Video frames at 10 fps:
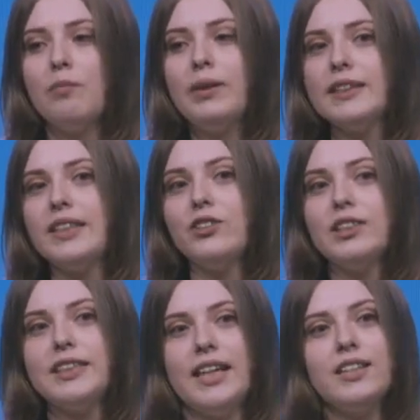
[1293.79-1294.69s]
because
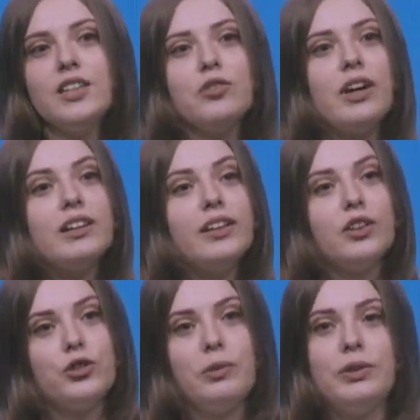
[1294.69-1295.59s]
understanding directly
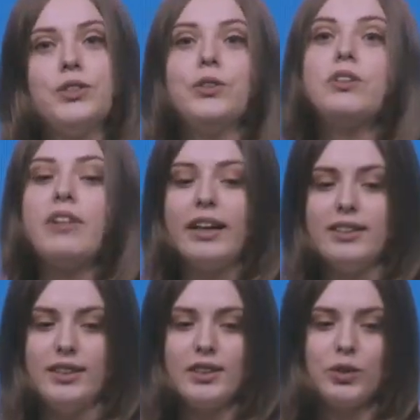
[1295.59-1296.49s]
contributes to
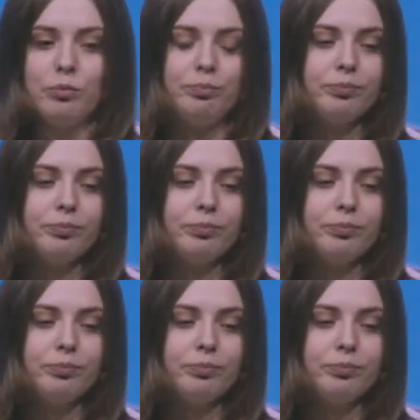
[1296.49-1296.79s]
correctness.